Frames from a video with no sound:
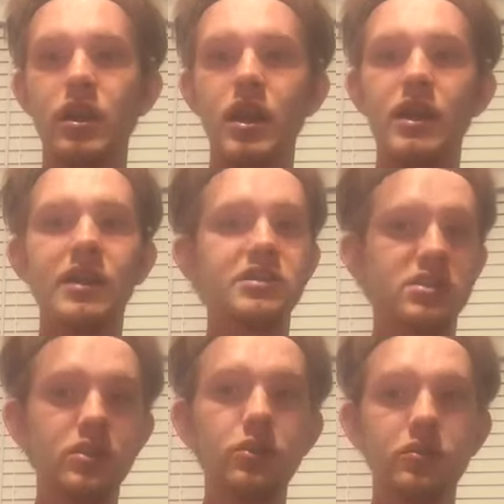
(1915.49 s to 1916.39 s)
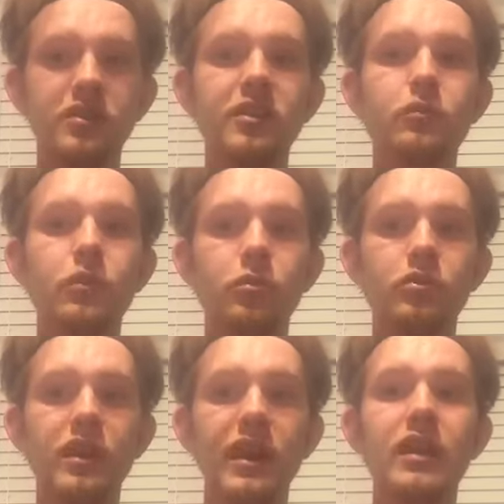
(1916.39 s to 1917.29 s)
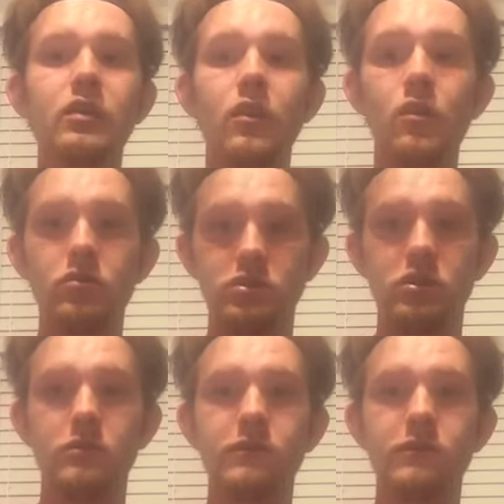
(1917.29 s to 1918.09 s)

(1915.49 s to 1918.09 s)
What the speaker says: and I still think we will get a long-term